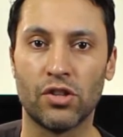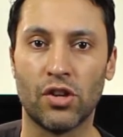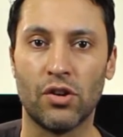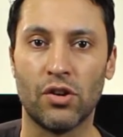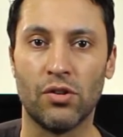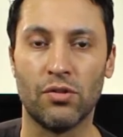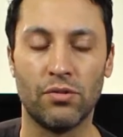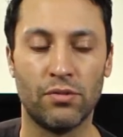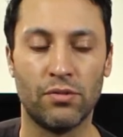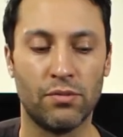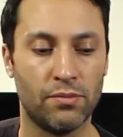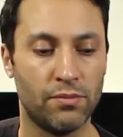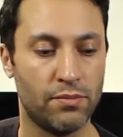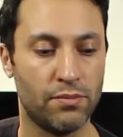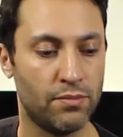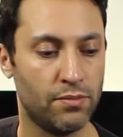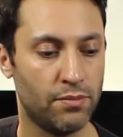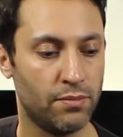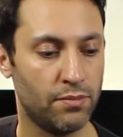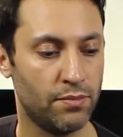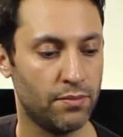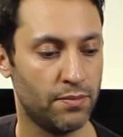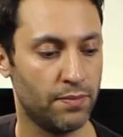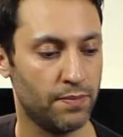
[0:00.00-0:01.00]
tone,
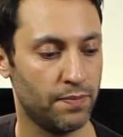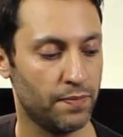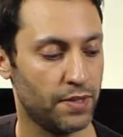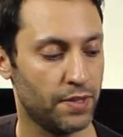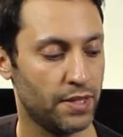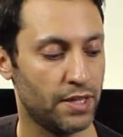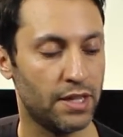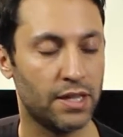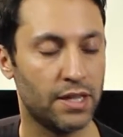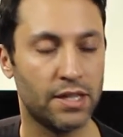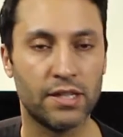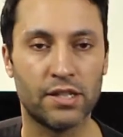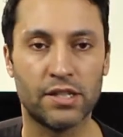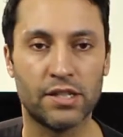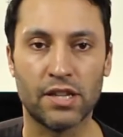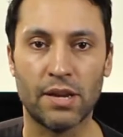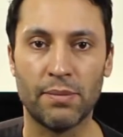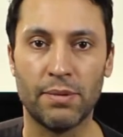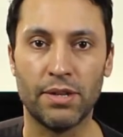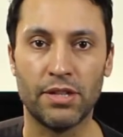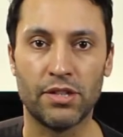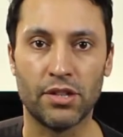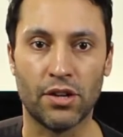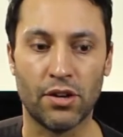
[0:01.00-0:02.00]

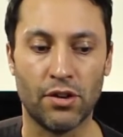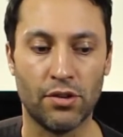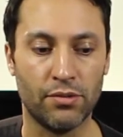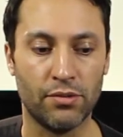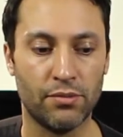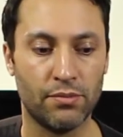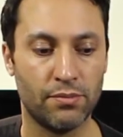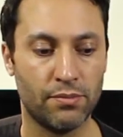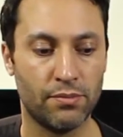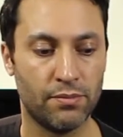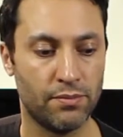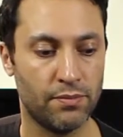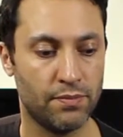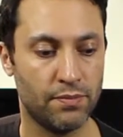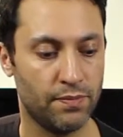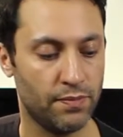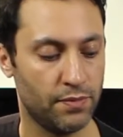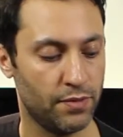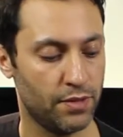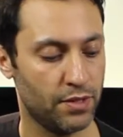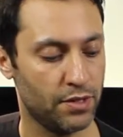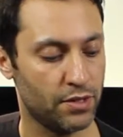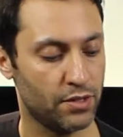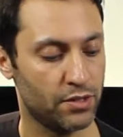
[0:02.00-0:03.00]
semitone,
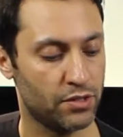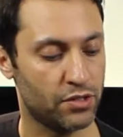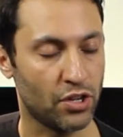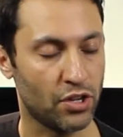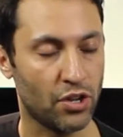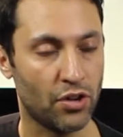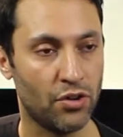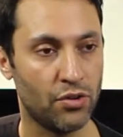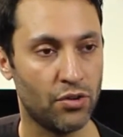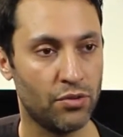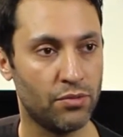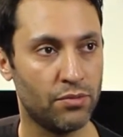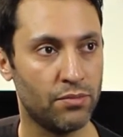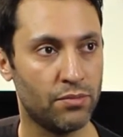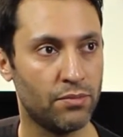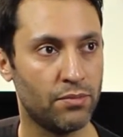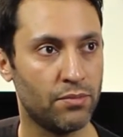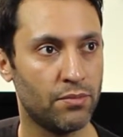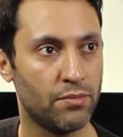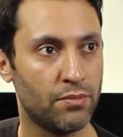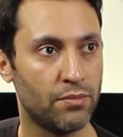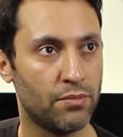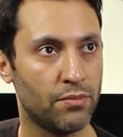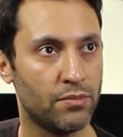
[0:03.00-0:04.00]
tone,
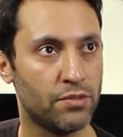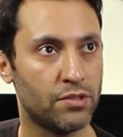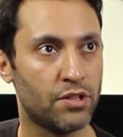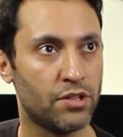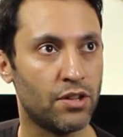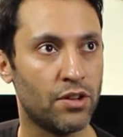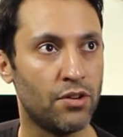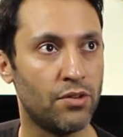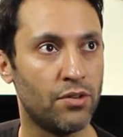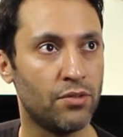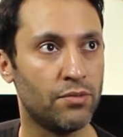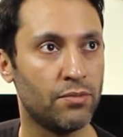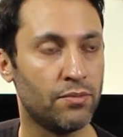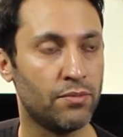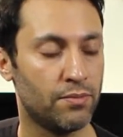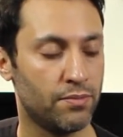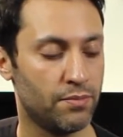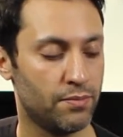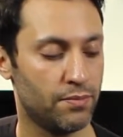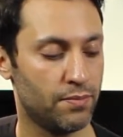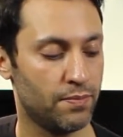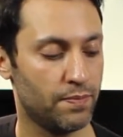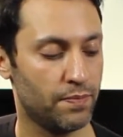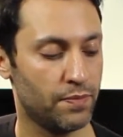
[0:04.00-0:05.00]
tone,
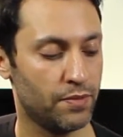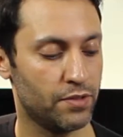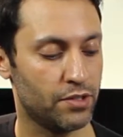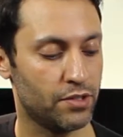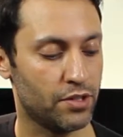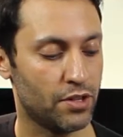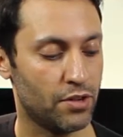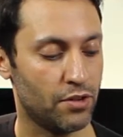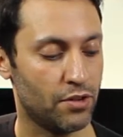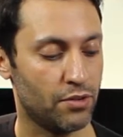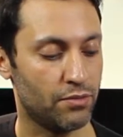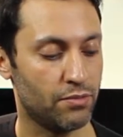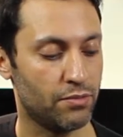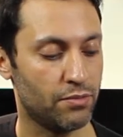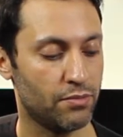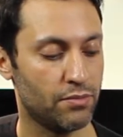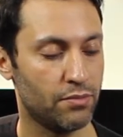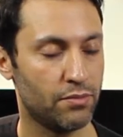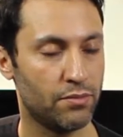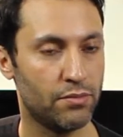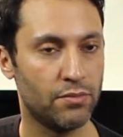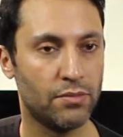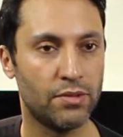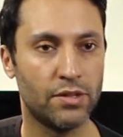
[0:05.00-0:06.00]

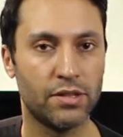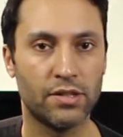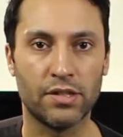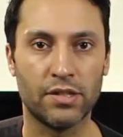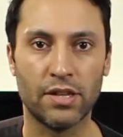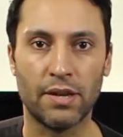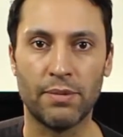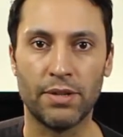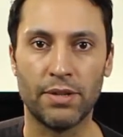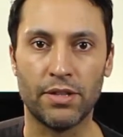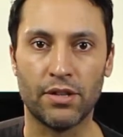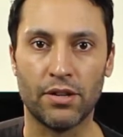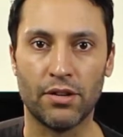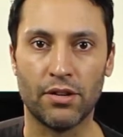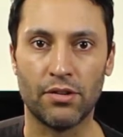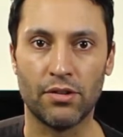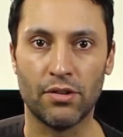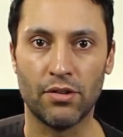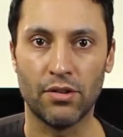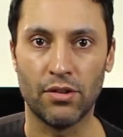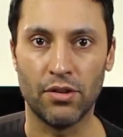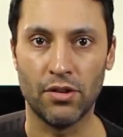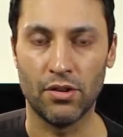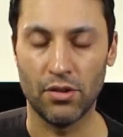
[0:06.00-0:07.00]
tone, semi.
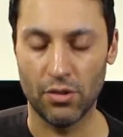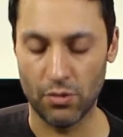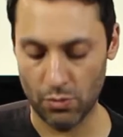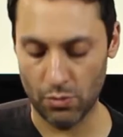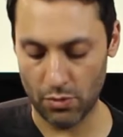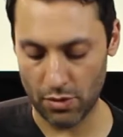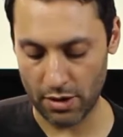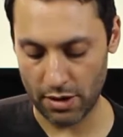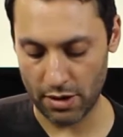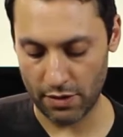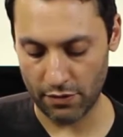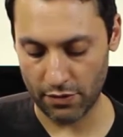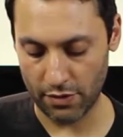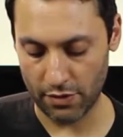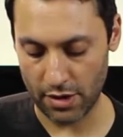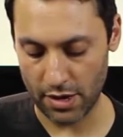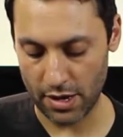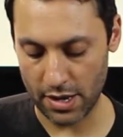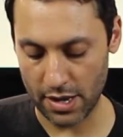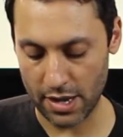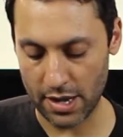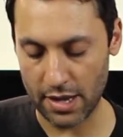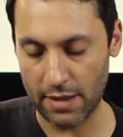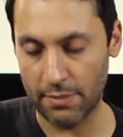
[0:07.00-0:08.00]
Wherever
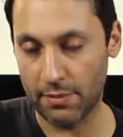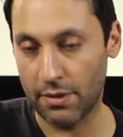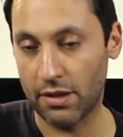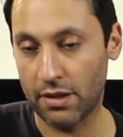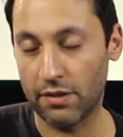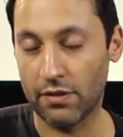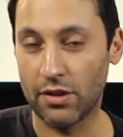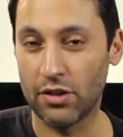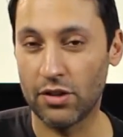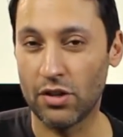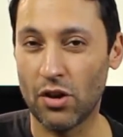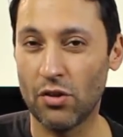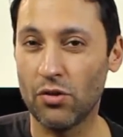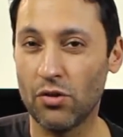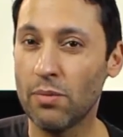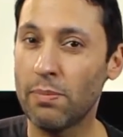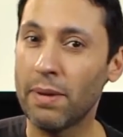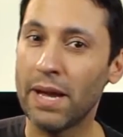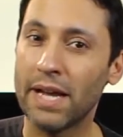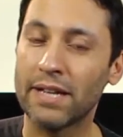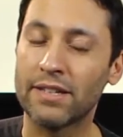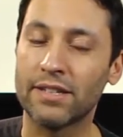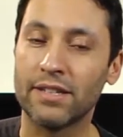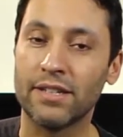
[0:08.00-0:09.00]
I am, I know the
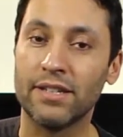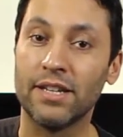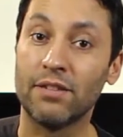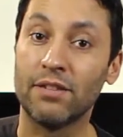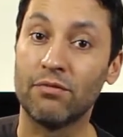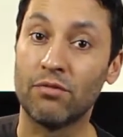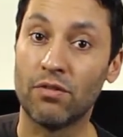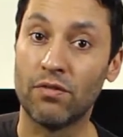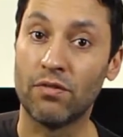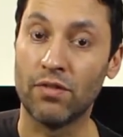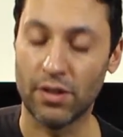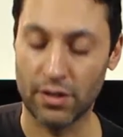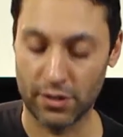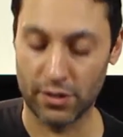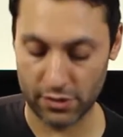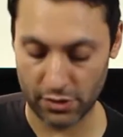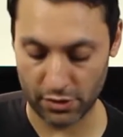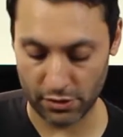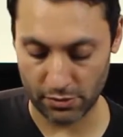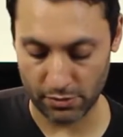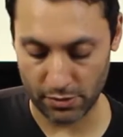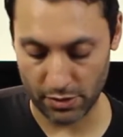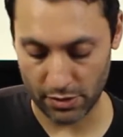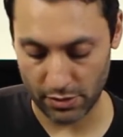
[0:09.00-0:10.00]
pattern in reverse
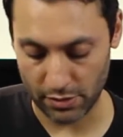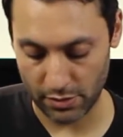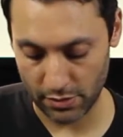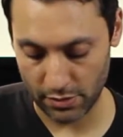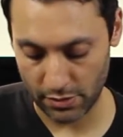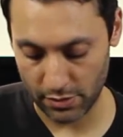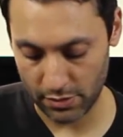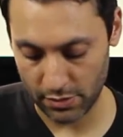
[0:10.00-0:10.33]
as well.